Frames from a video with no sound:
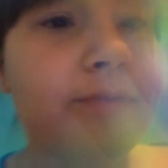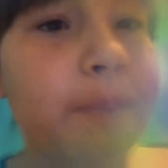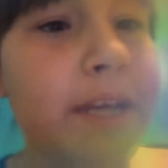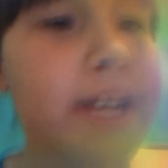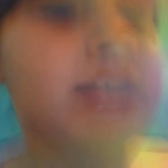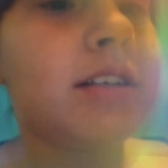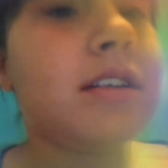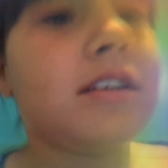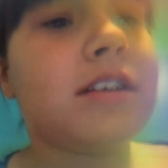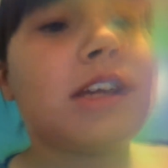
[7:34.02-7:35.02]

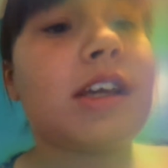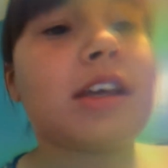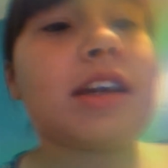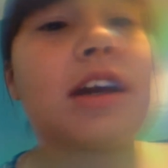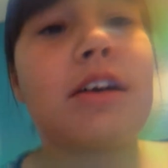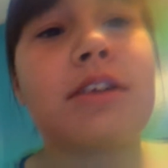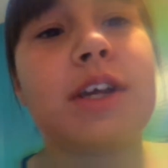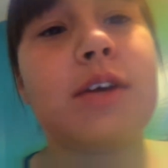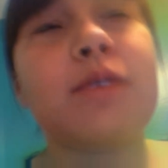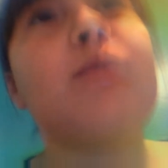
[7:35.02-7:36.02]
been hanging out
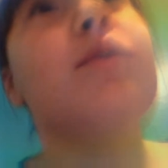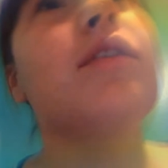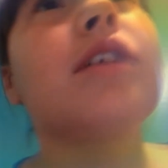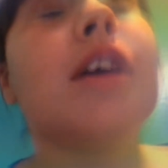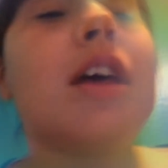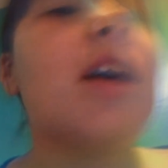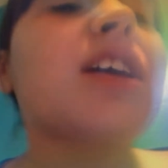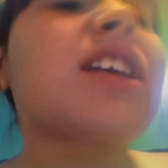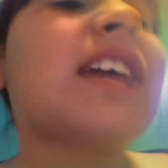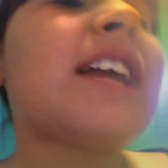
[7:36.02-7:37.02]
here.
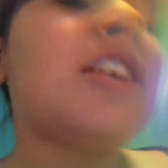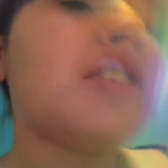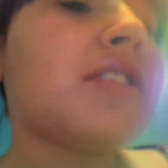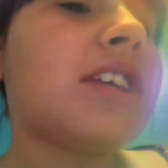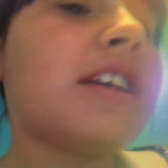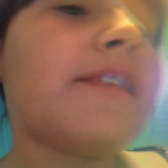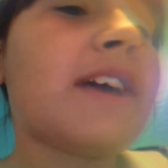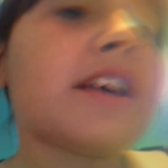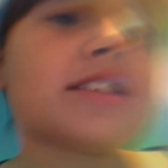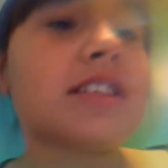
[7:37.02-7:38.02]
Can you give
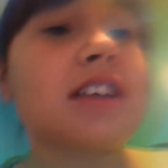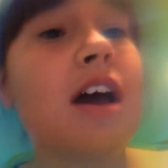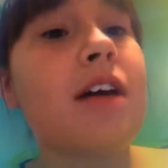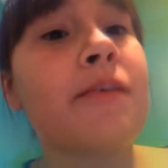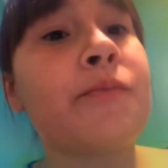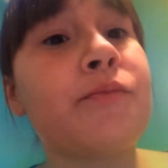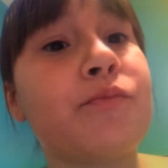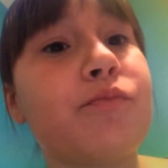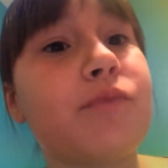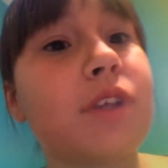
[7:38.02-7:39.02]
hours. us
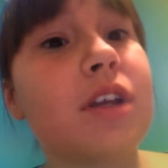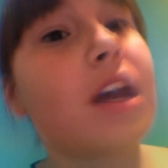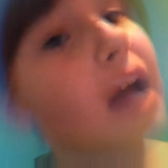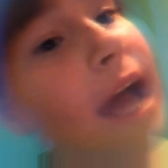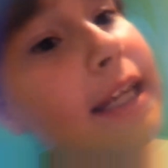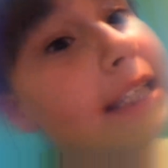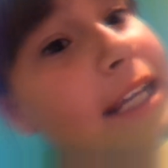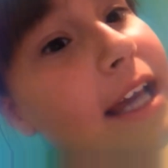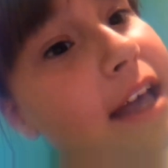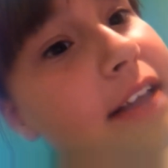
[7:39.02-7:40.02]
some
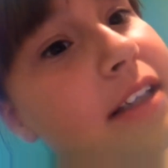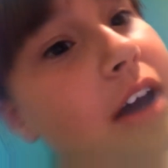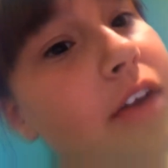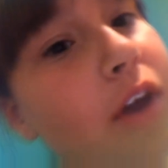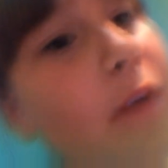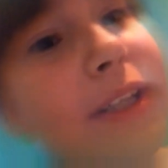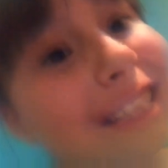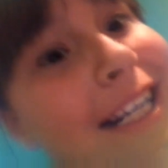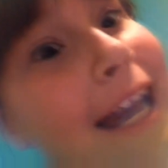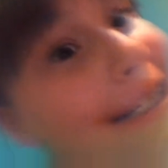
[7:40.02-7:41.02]
ideas, although it's
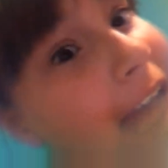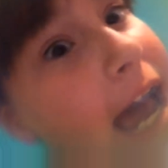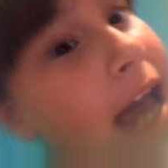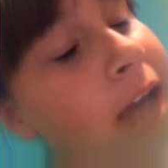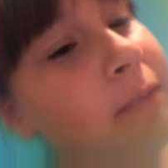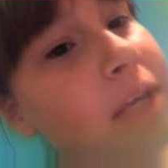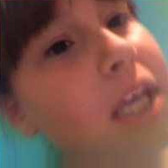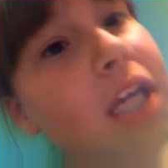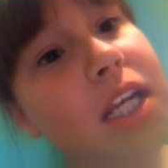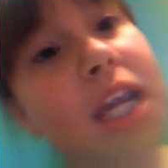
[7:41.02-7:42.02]
nighttime
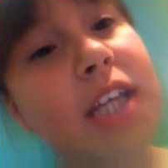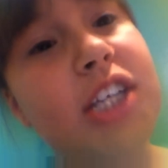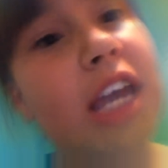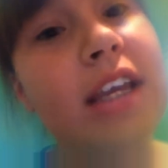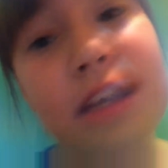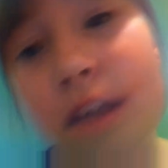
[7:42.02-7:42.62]
and AJ